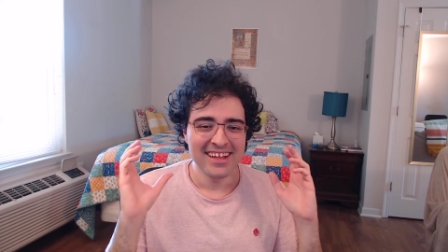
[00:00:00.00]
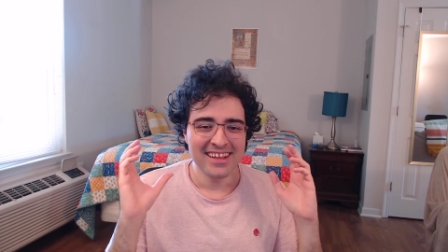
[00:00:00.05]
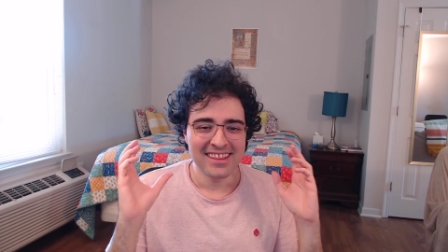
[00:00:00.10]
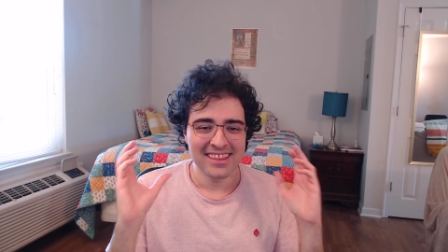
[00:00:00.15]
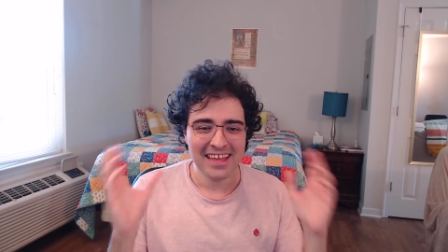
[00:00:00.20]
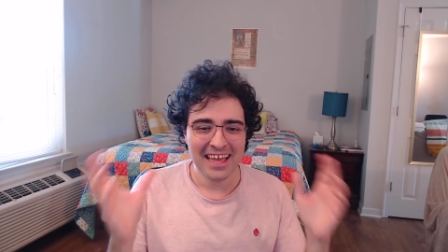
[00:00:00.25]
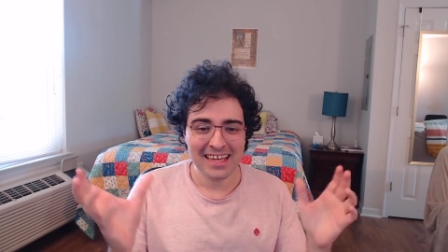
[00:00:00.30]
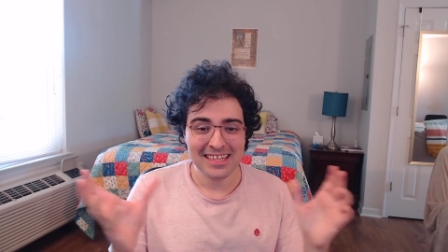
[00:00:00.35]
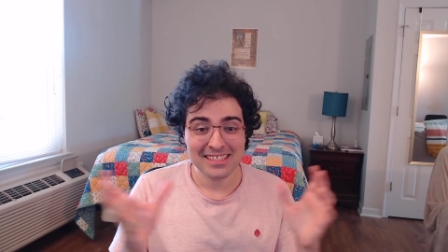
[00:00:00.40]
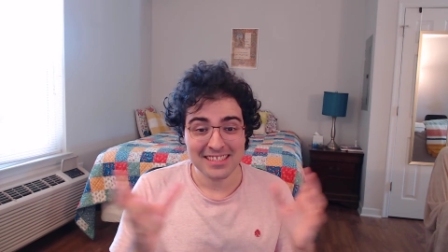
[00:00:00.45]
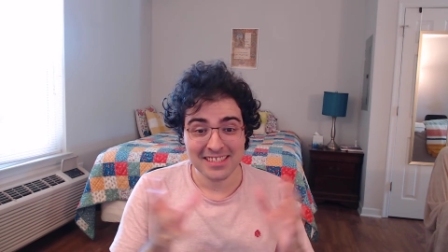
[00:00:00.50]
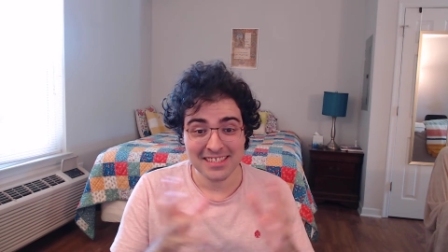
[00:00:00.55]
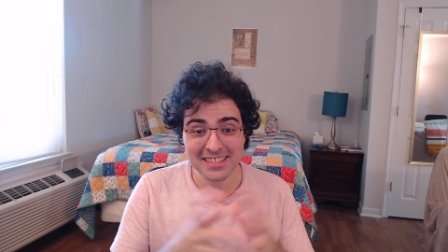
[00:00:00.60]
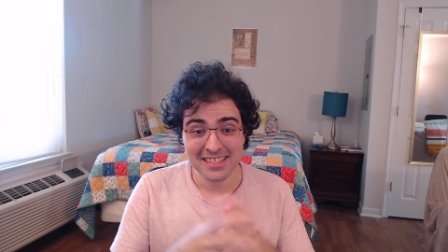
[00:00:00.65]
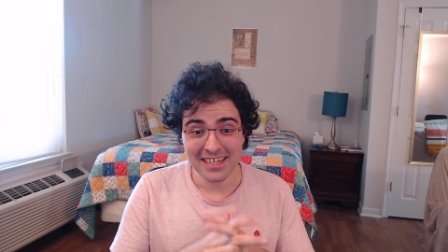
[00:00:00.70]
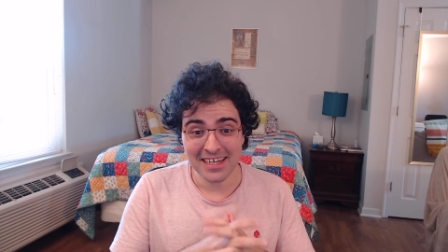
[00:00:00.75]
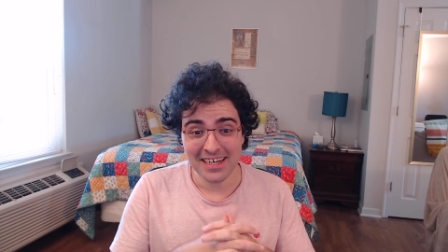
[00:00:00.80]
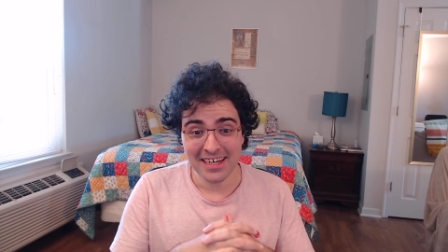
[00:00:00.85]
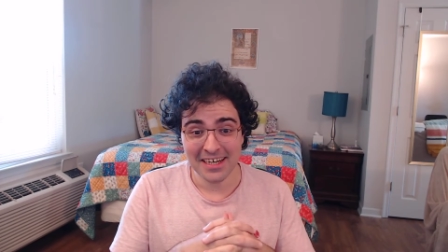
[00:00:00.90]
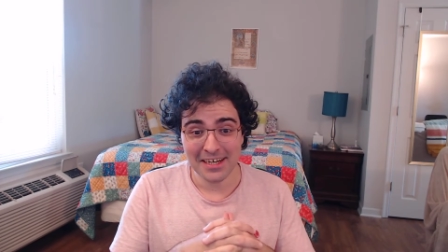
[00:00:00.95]
let's
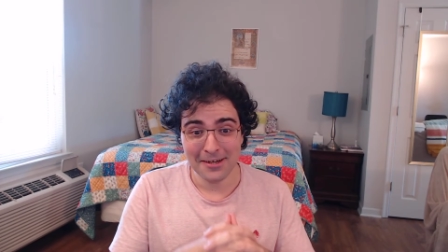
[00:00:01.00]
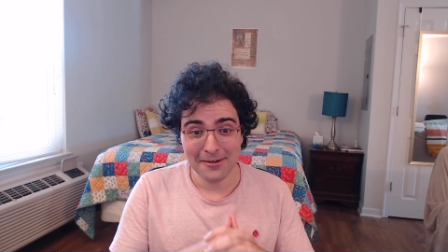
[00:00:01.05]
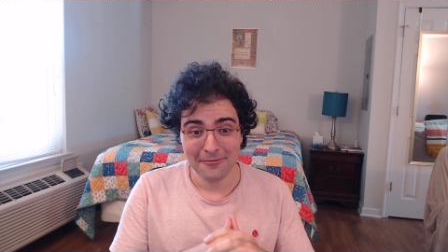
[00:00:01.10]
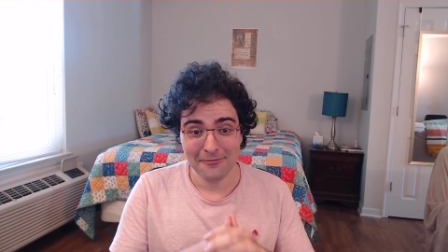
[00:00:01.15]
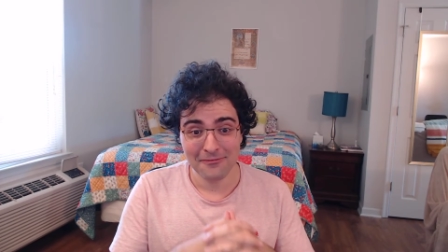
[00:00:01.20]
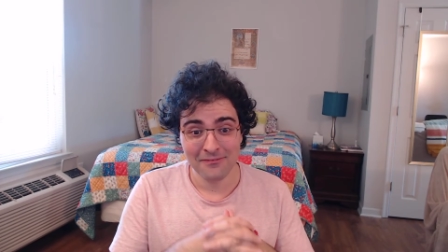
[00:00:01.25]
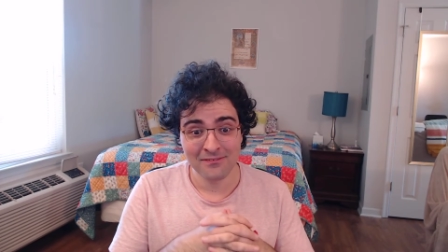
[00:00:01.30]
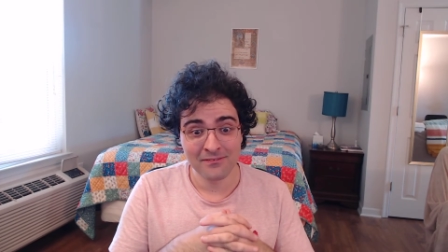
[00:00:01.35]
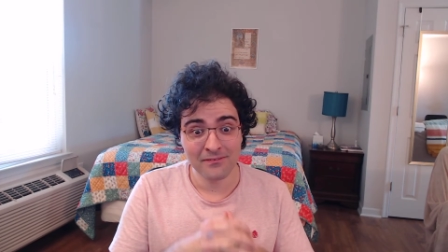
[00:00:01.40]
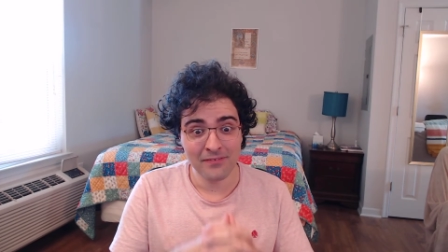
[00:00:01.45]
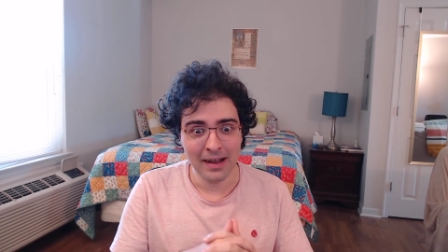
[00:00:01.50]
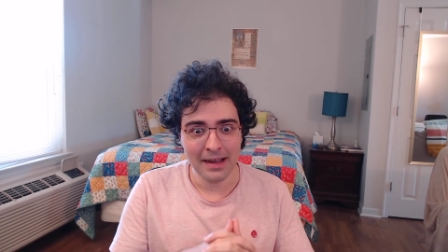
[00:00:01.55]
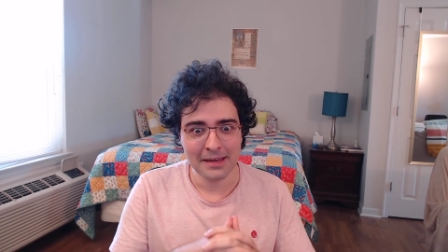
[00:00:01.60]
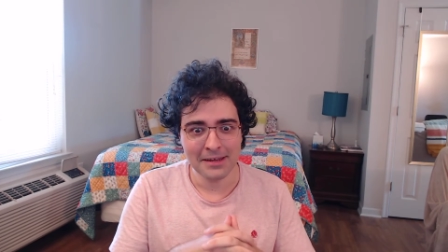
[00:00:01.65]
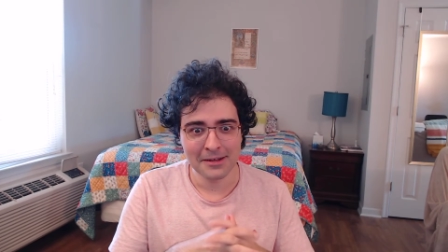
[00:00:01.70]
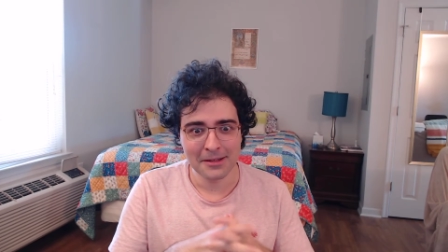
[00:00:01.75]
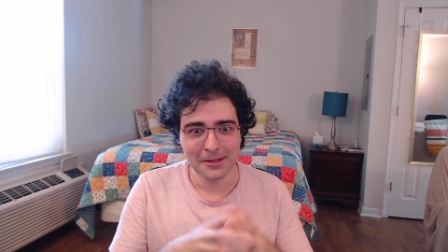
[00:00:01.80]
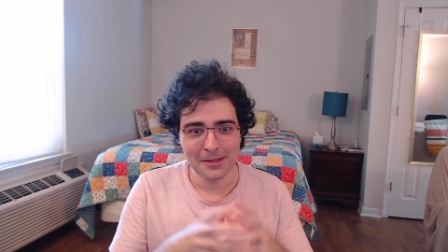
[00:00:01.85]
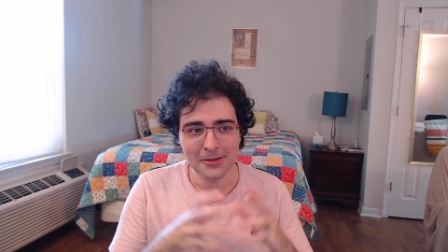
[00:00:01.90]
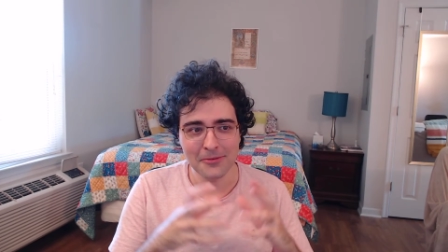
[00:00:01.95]

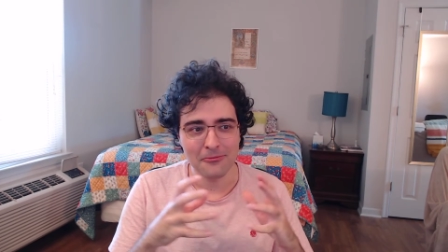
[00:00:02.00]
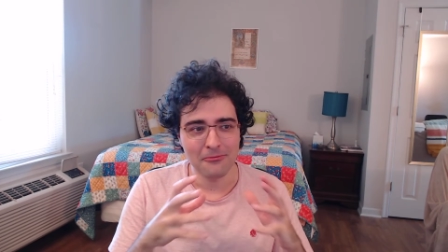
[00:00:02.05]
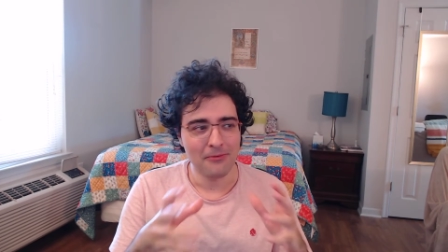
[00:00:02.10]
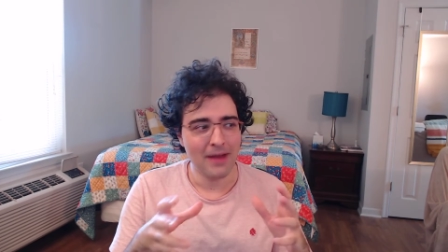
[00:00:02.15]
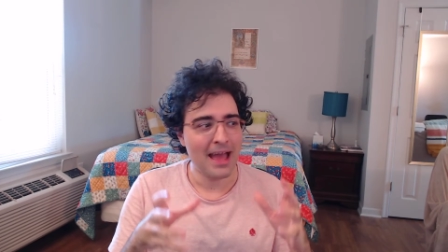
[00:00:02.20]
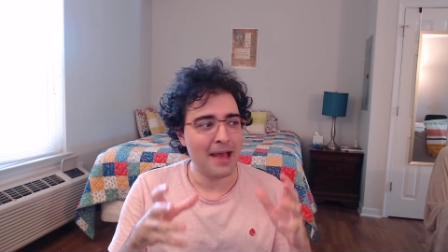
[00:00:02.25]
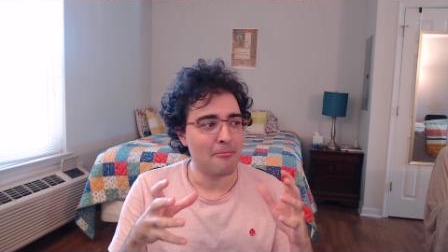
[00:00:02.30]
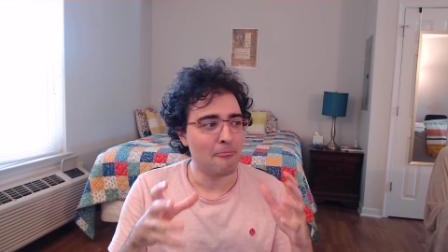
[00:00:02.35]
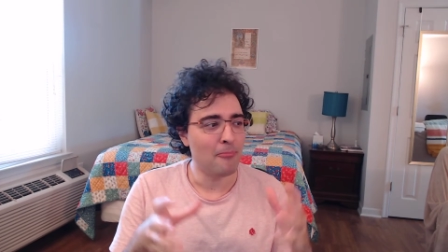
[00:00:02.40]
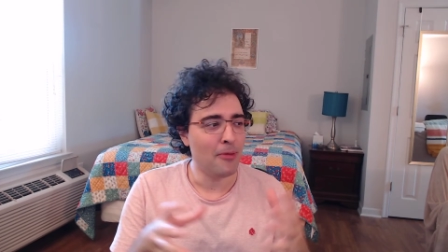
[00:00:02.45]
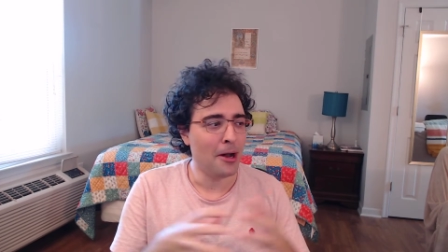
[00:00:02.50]
finally wrap